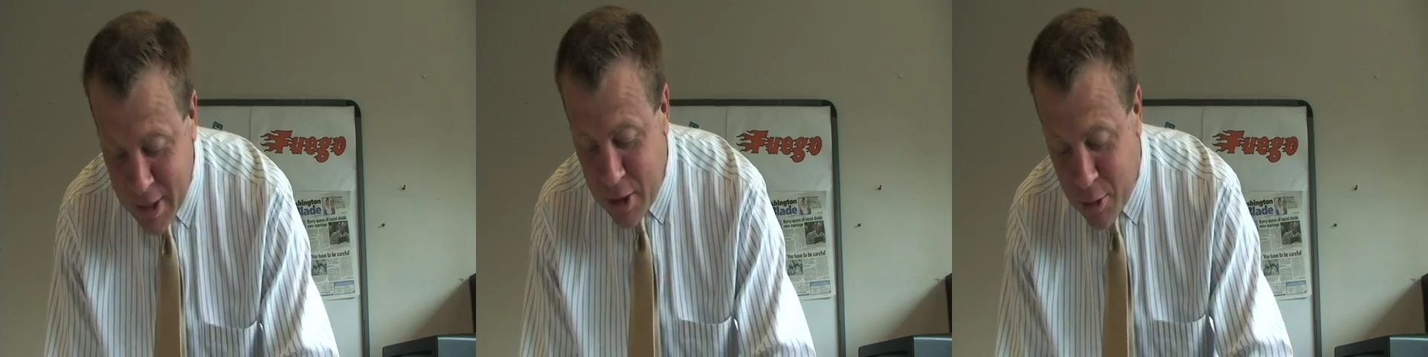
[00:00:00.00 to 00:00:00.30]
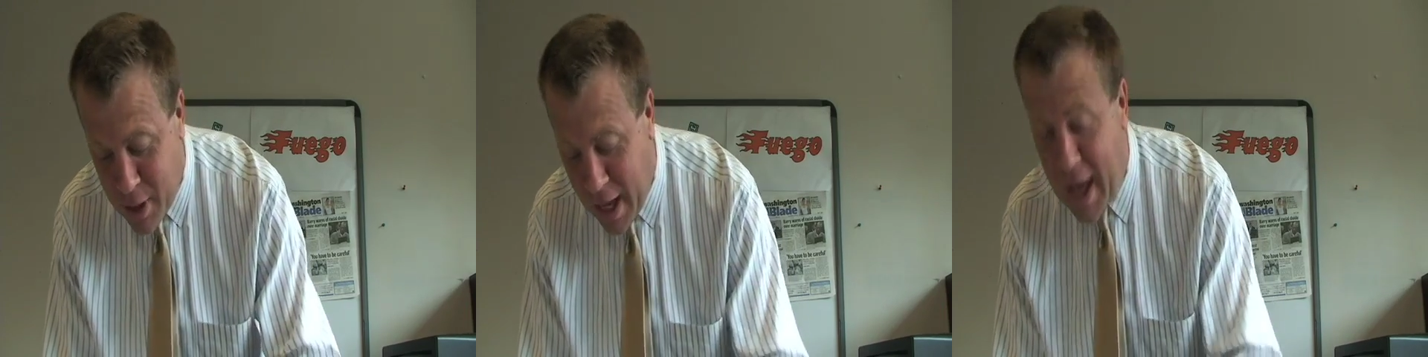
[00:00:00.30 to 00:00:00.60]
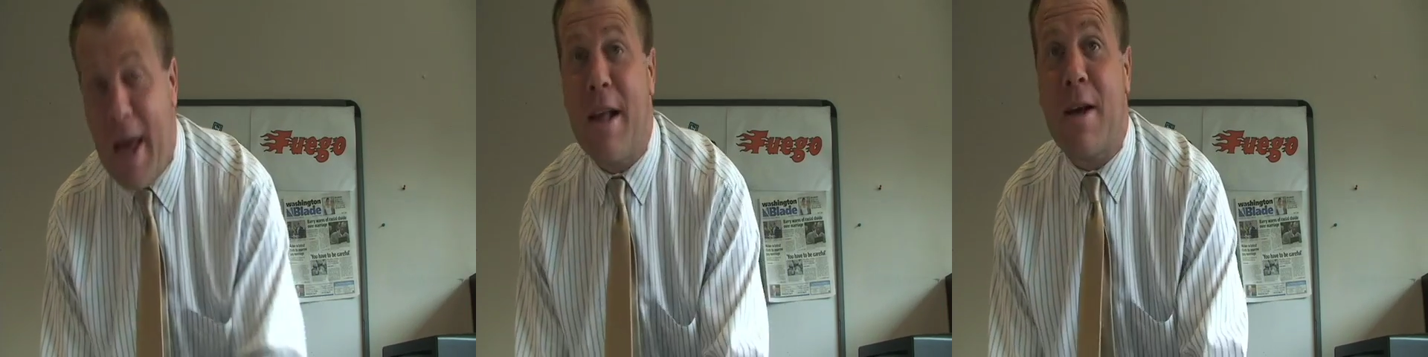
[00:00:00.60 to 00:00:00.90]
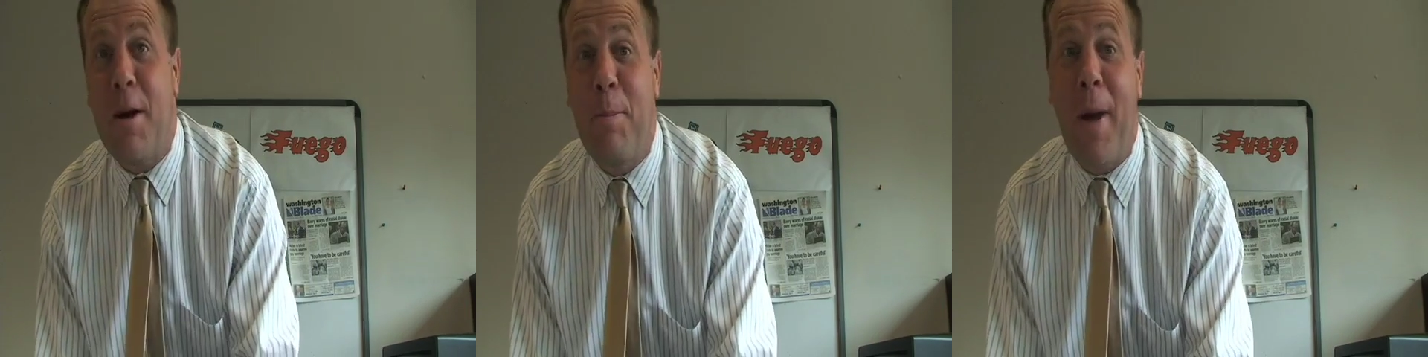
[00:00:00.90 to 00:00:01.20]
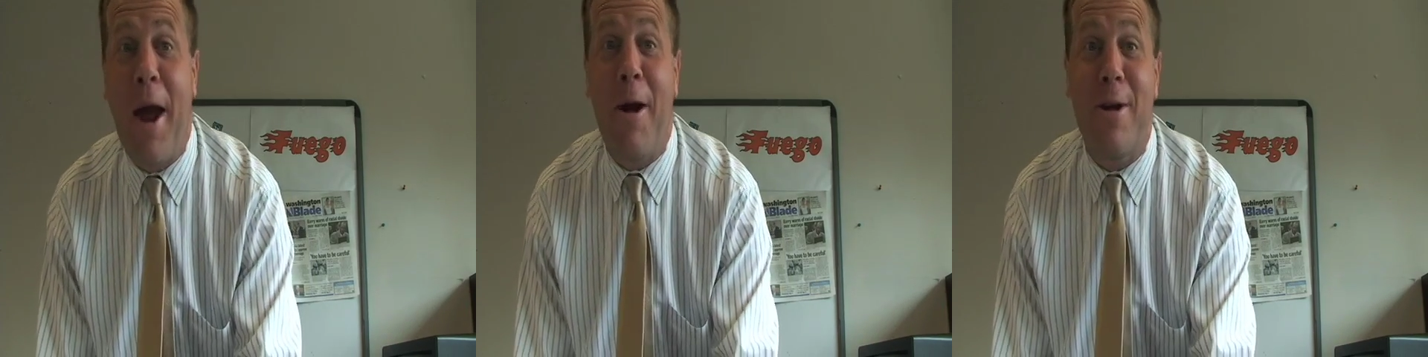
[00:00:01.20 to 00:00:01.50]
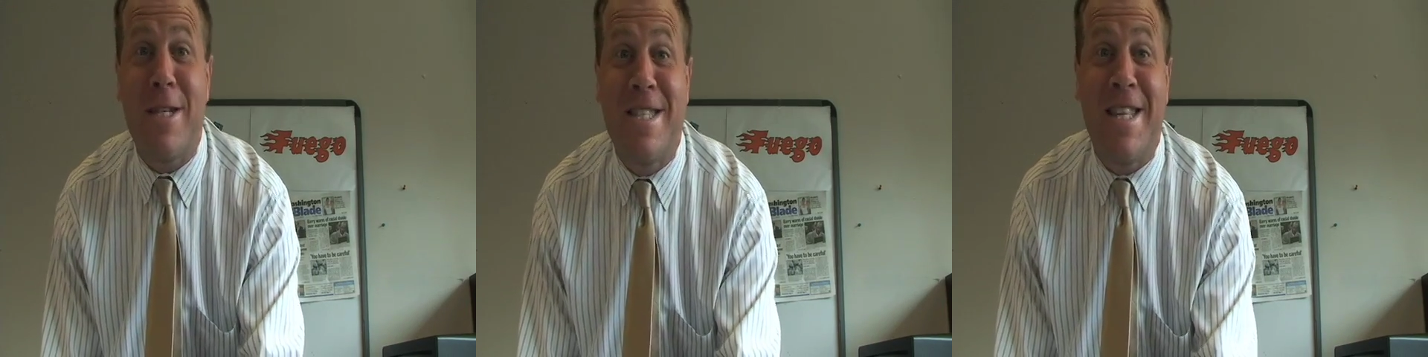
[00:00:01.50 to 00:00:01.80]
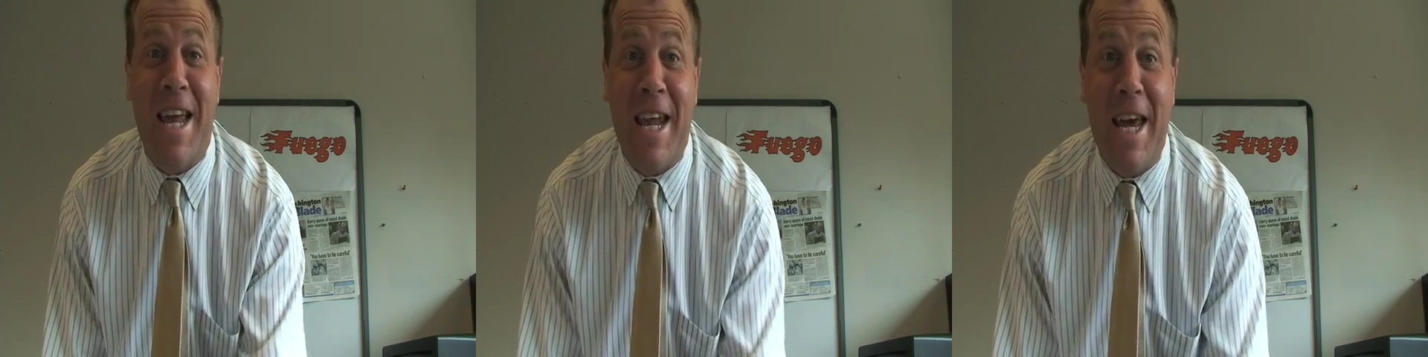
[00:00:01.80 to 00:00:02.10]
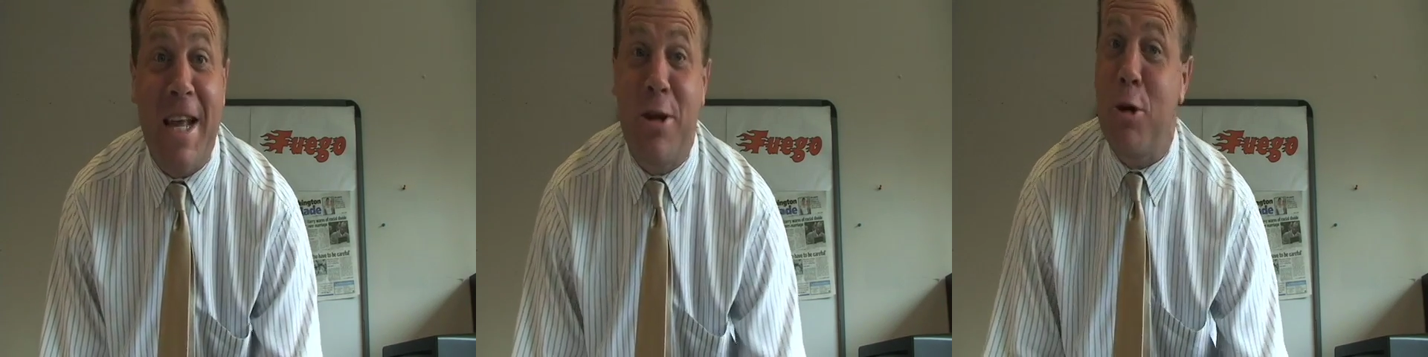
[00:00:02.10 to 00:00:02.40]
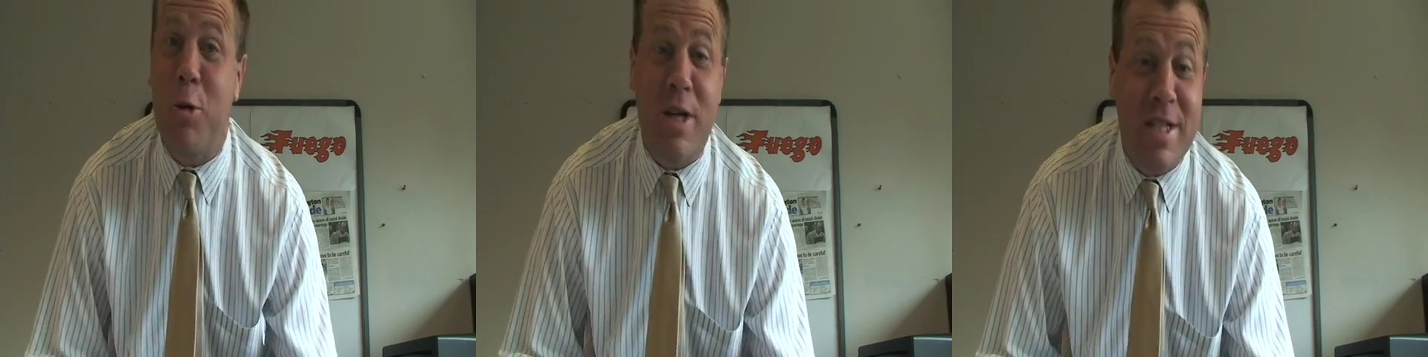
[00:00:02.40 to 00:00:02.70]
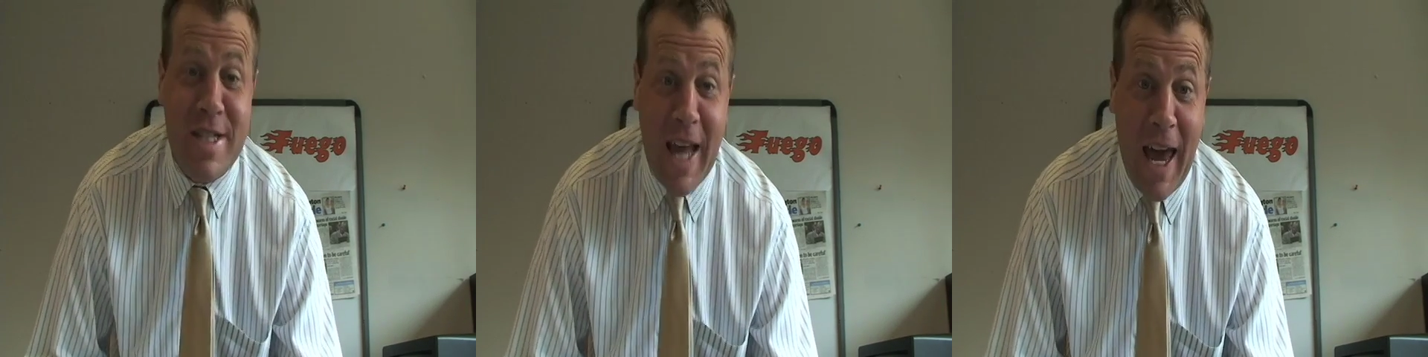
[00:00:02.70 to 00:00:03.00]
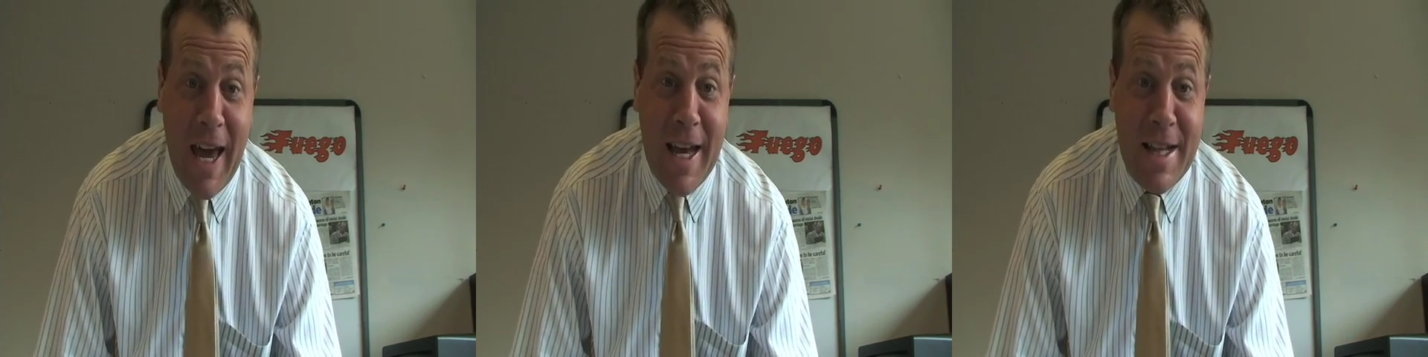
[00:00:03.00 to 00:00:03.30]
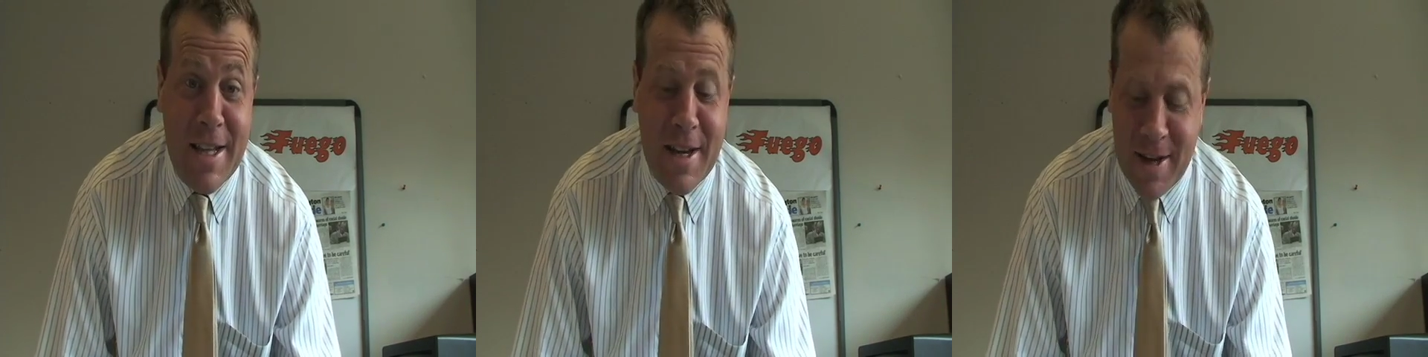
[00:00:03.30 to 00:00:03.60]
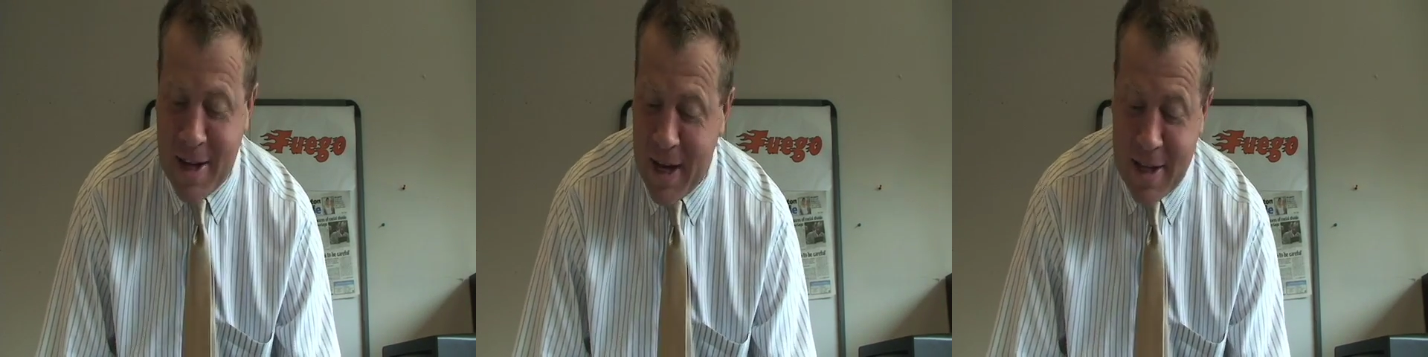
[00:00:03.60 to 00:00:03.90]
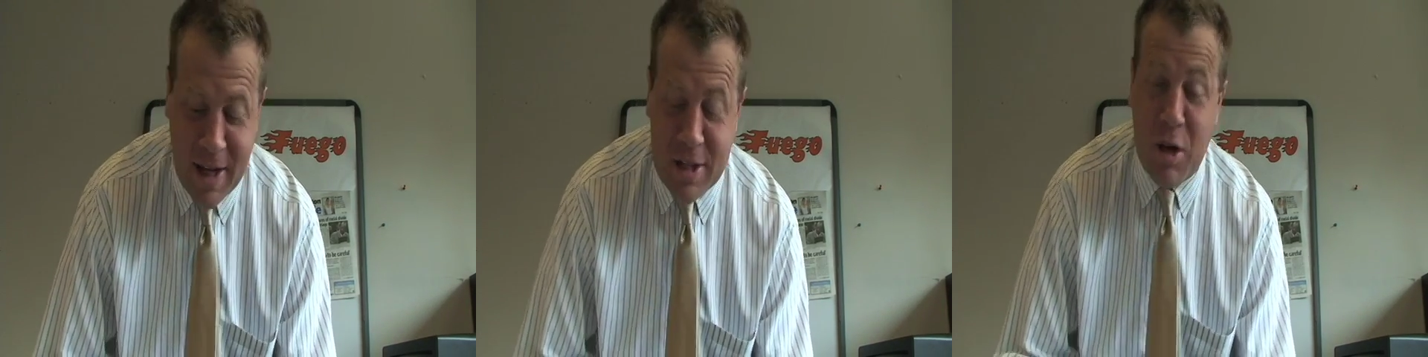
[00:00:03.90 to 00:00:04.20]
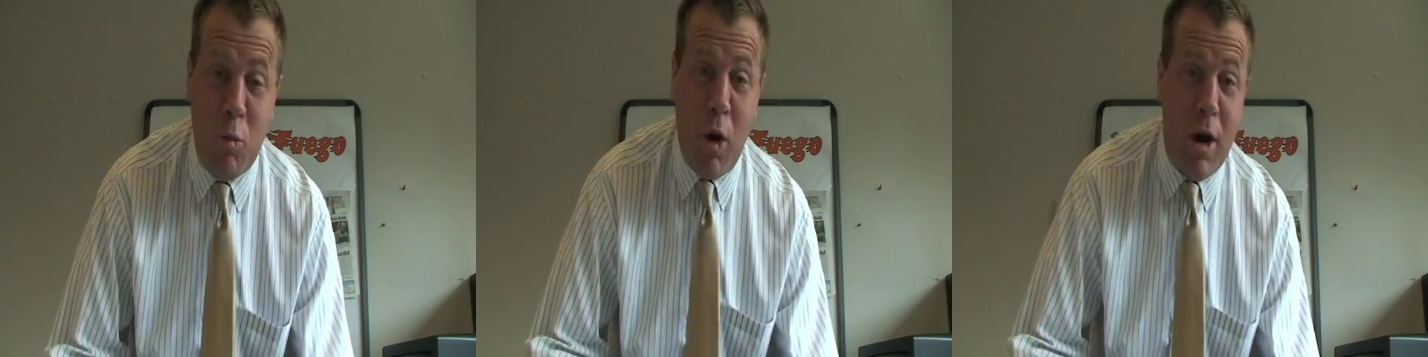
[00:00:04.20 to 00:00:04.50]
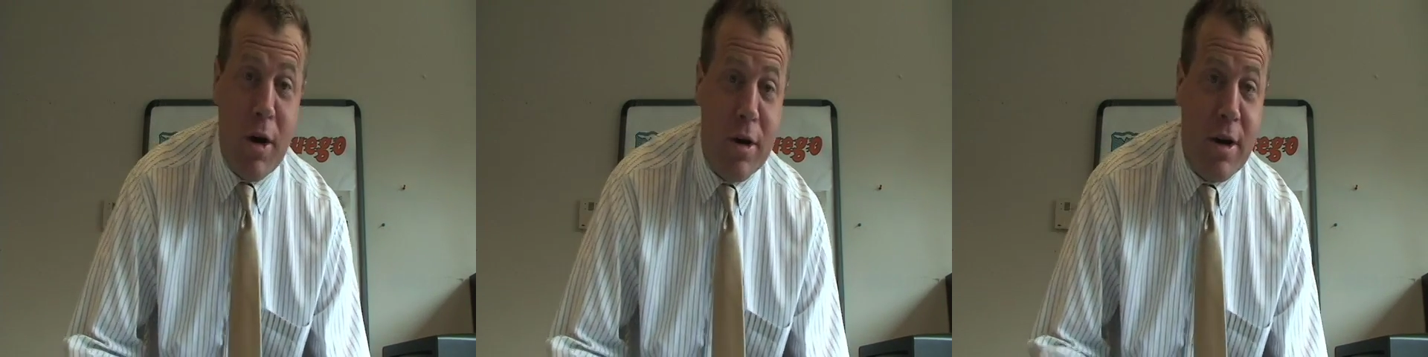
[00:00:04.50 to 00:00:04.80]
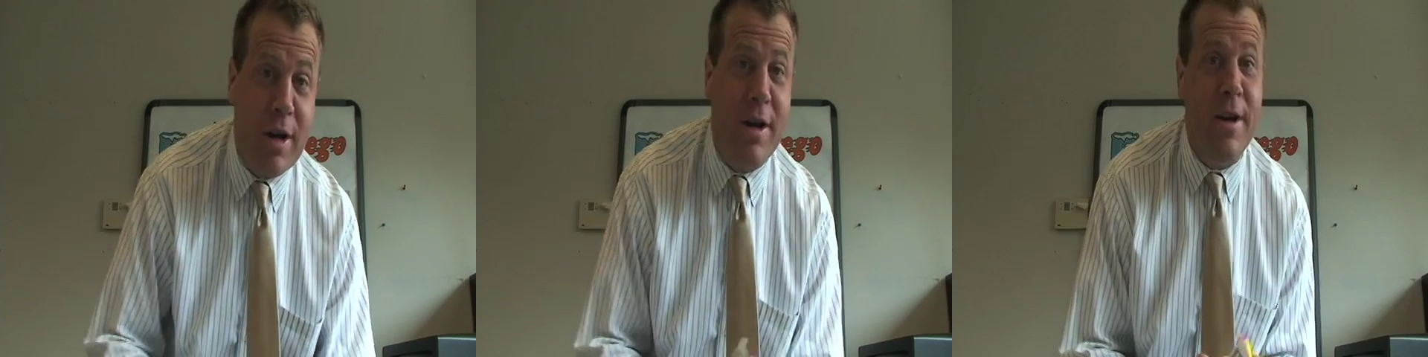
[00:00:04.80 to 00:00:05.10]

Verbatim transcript: You can't compare a city to a state. Doesn't work.